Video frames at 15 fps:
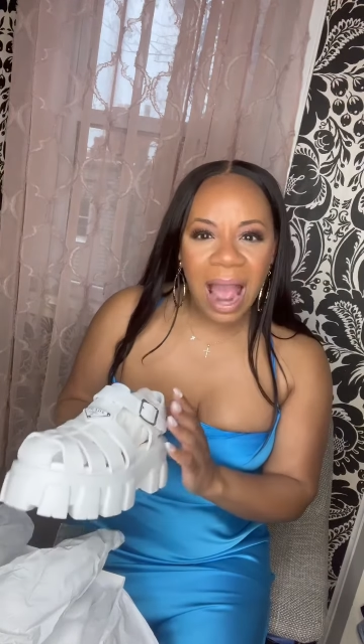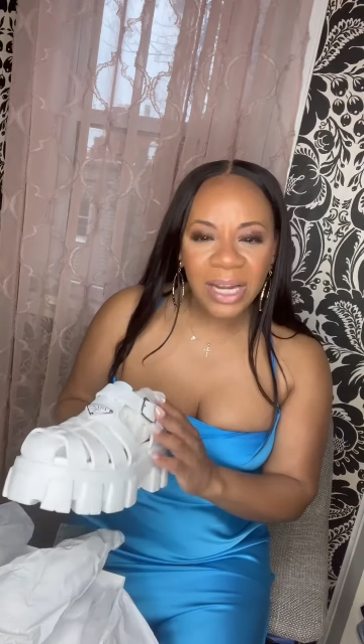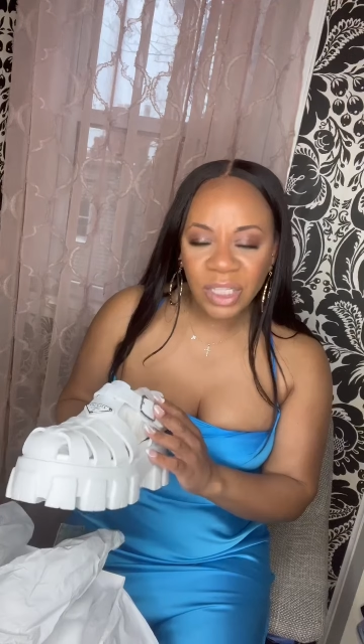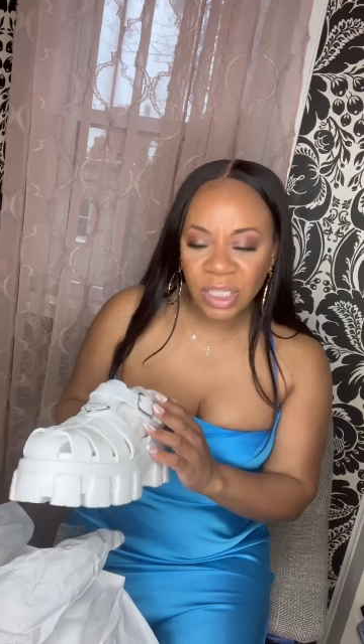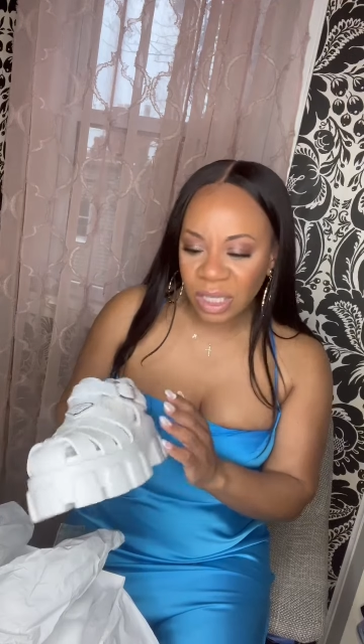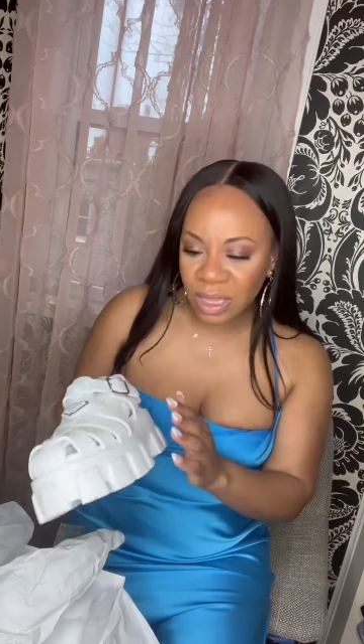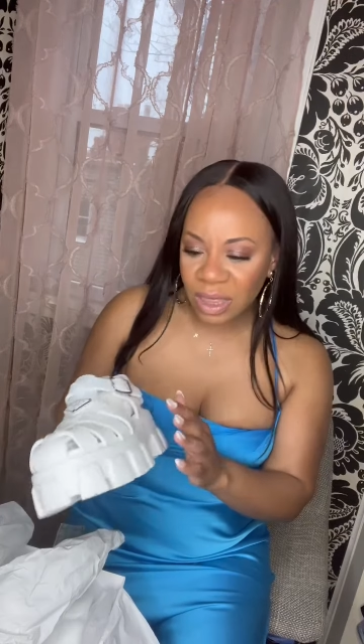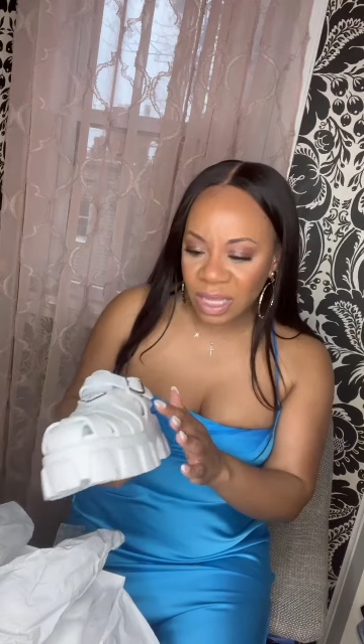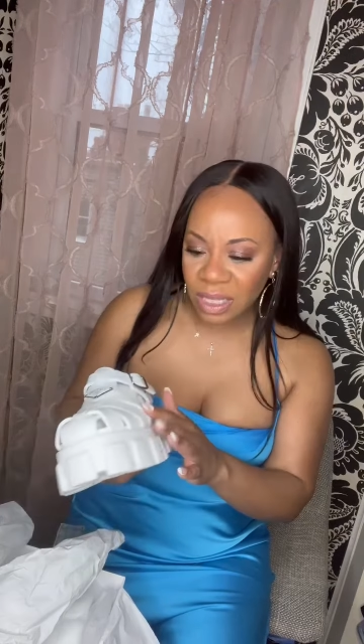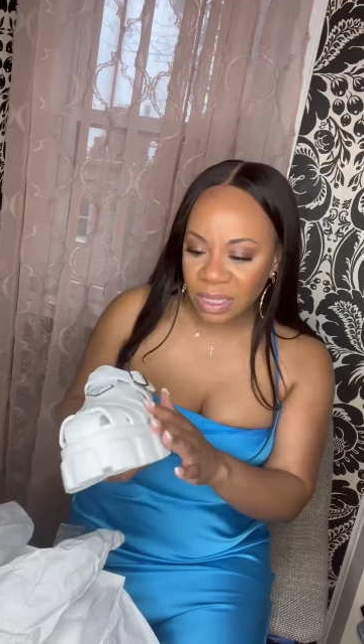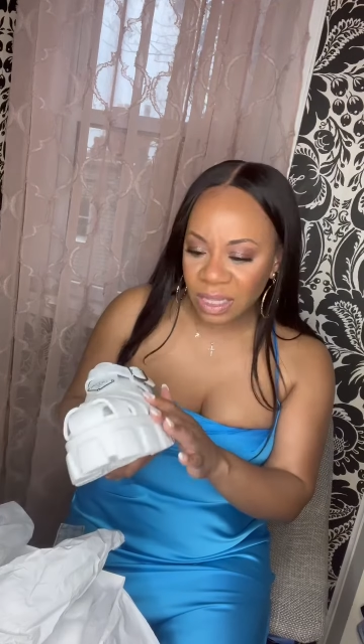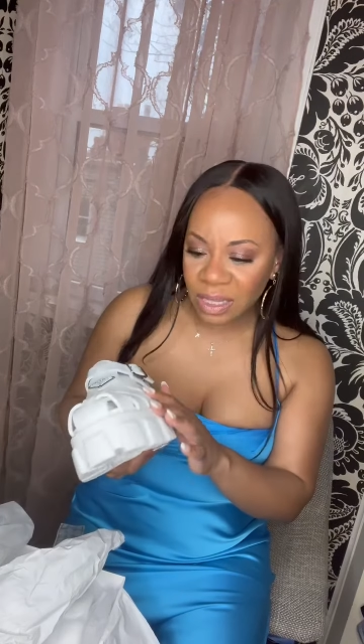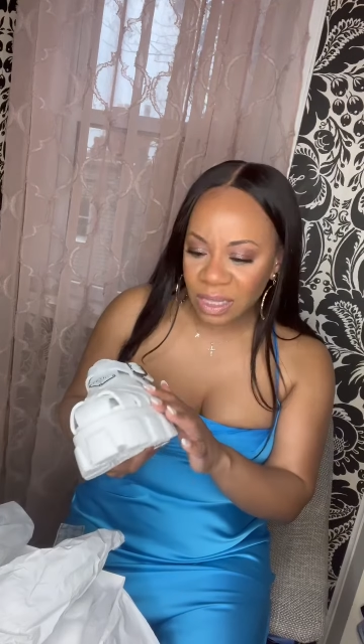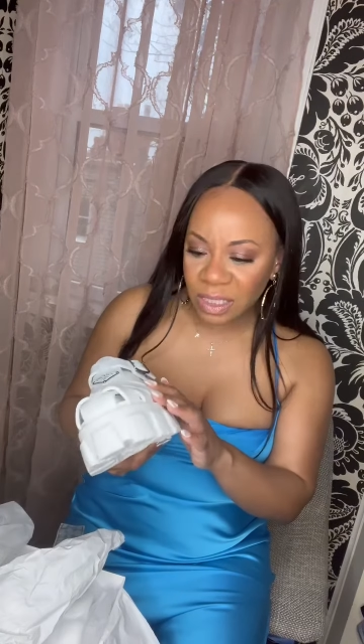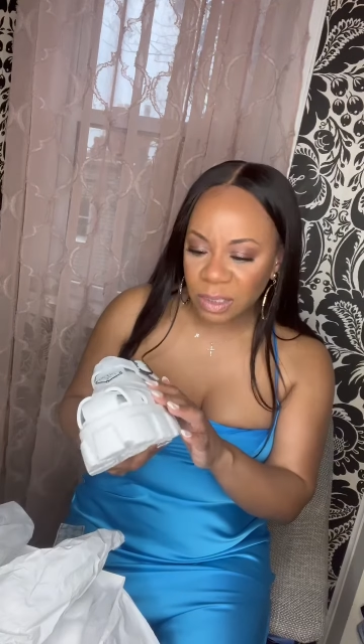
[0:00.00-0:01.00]
actually think
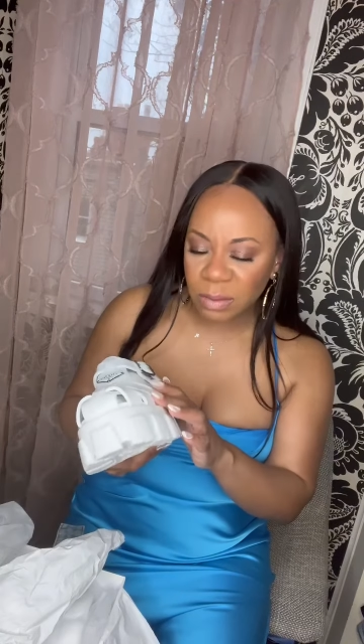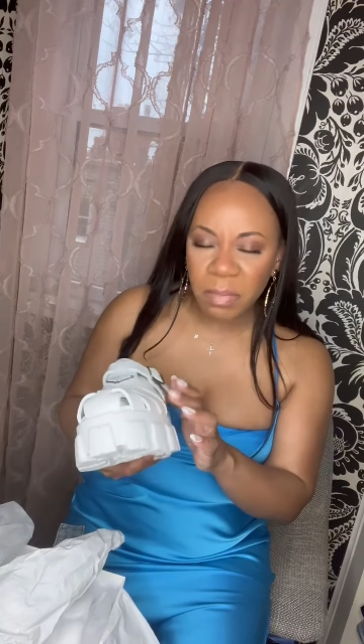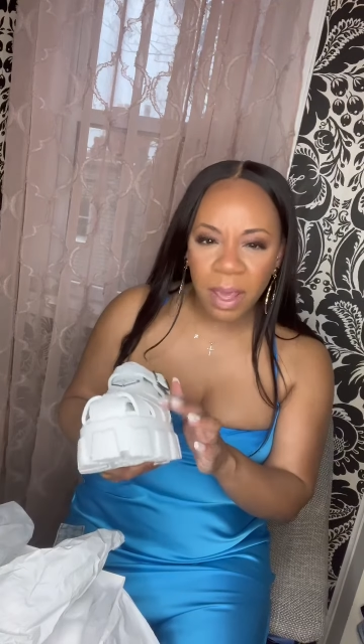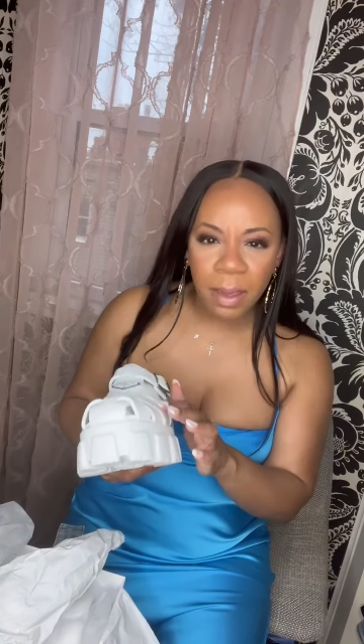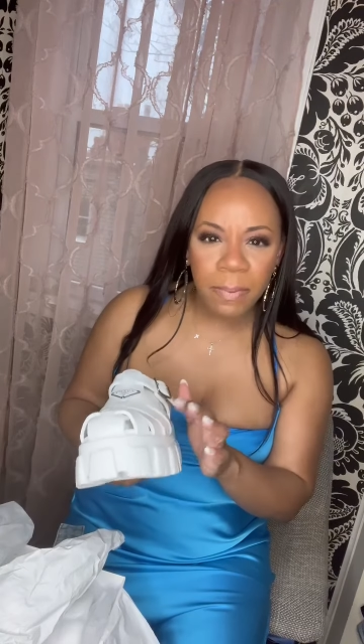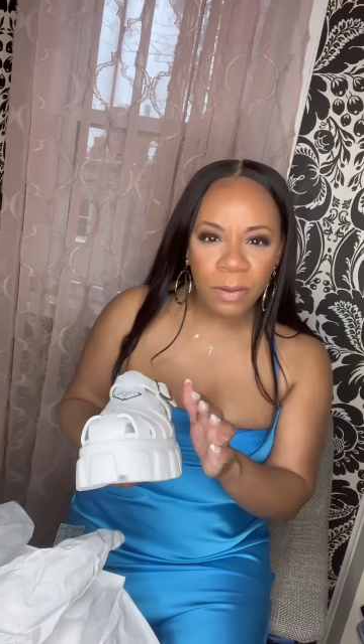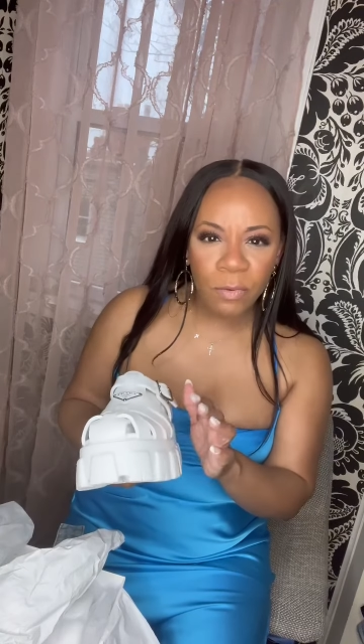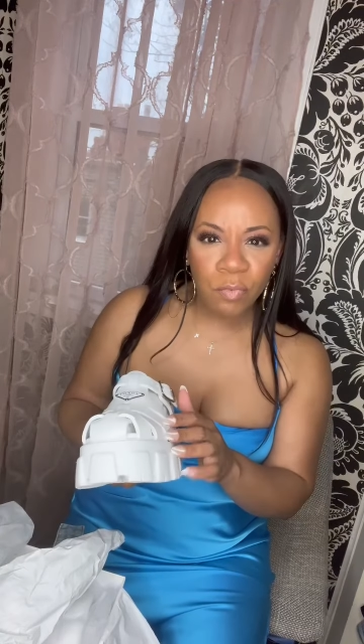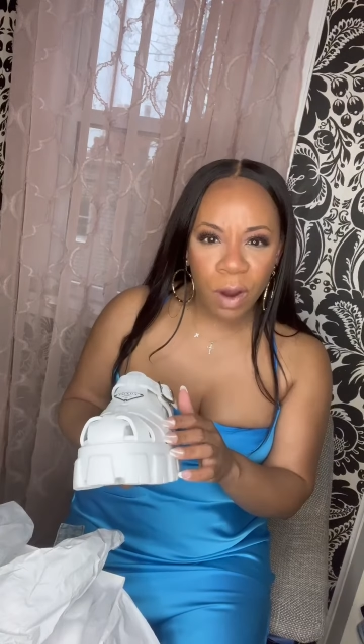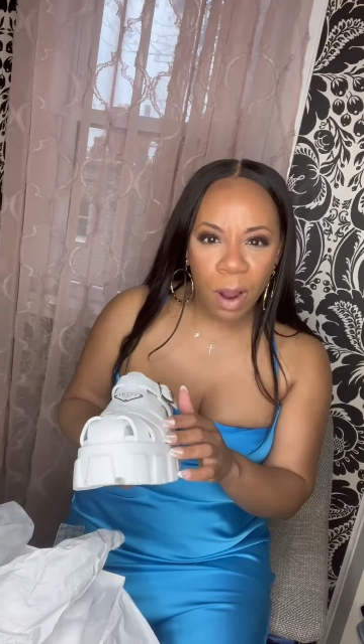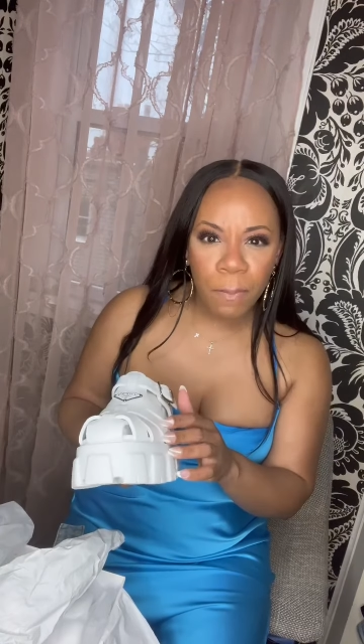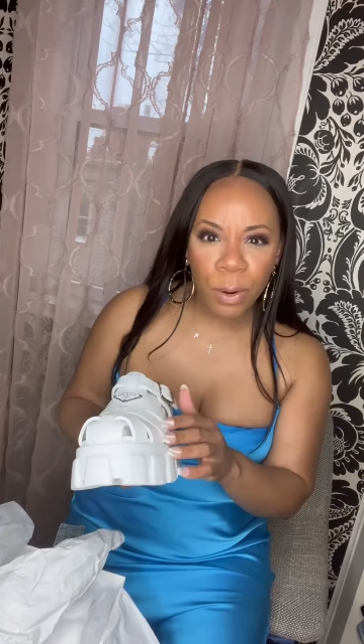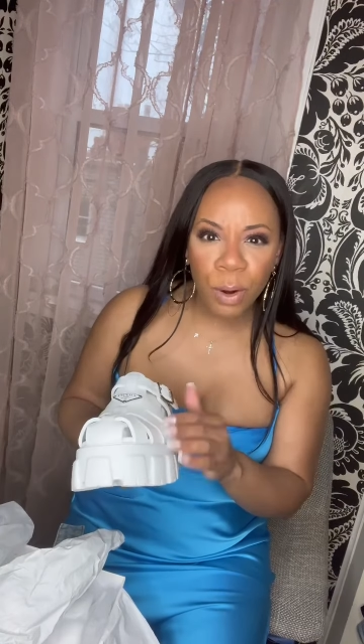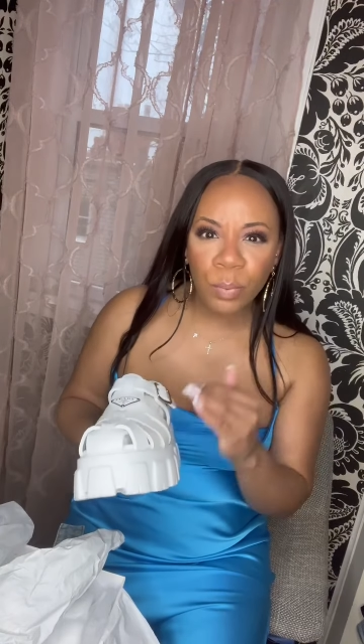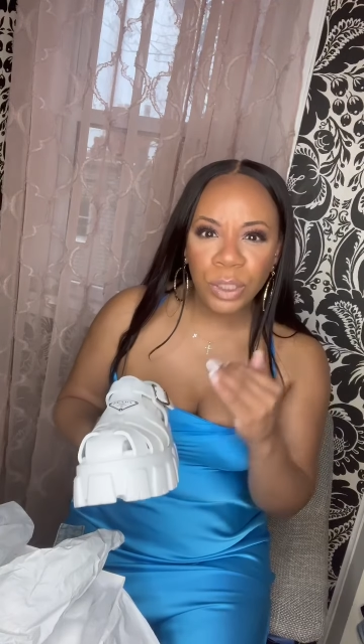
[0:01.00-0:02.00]
that this may be rubber,